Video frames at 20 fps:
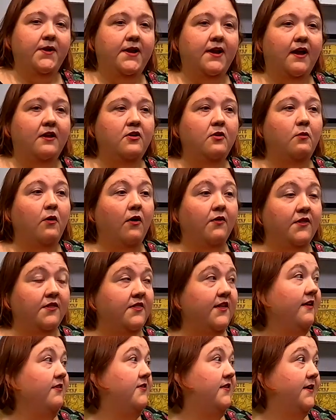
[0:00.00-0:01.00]
may not know all the
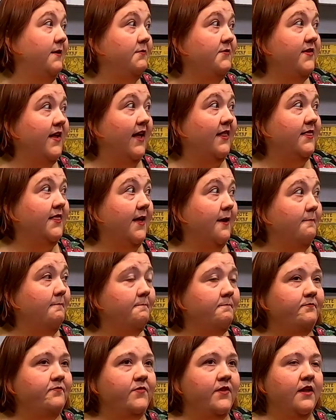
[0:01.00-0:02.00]
things that upset
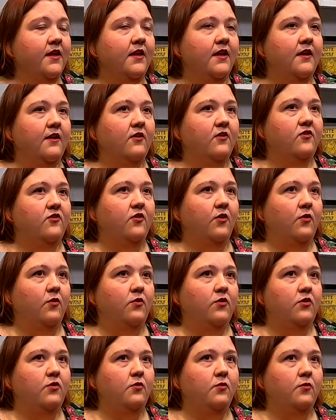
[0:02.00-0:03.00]
them. So
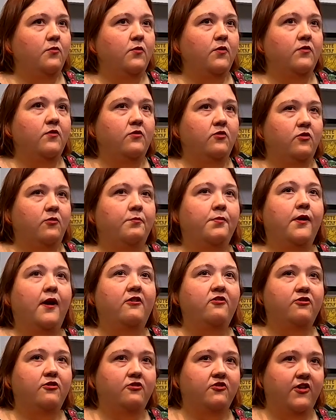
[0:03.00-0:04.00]
you do
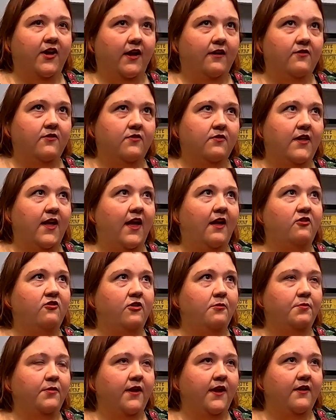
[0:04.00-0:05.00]
pressure checks as
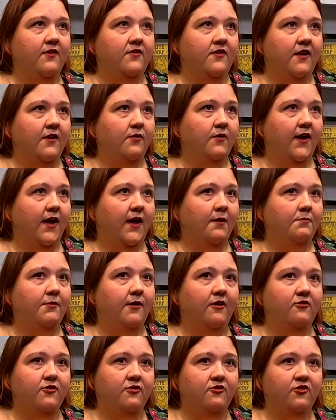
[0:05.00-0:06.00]
you play and say, okay,
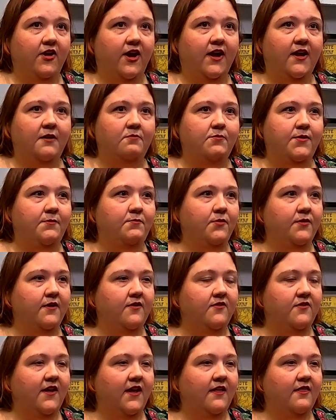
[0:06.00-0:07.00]
pressure check, and people
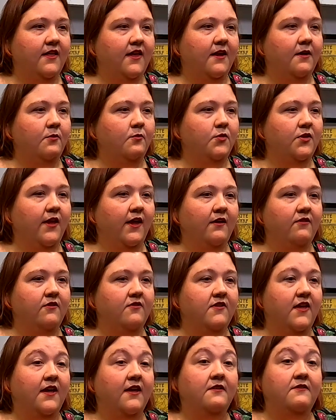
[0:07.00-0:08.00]
can say they would like
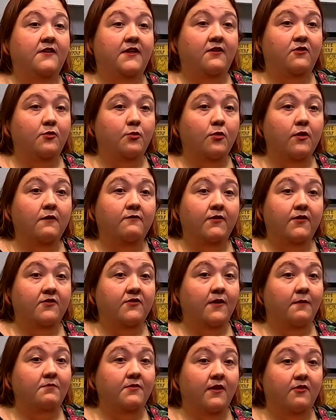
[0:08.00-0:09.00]
to take a detour if it's
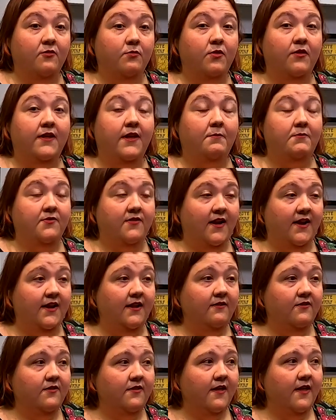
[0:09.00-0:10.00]
something that's really
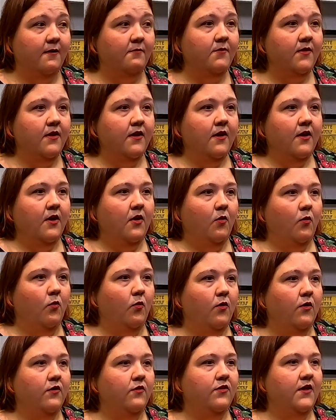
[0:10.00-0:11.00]
upsetting to them,
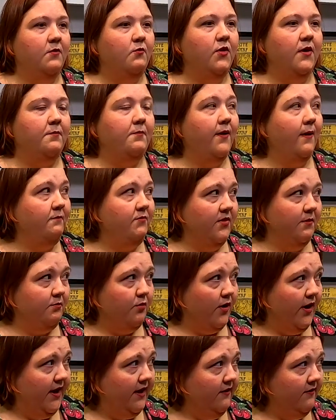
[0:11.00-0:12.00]
or they want to pump the
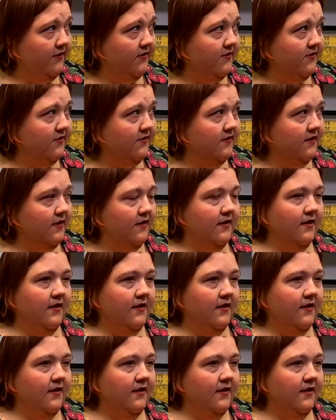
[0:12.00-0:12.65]
brakes,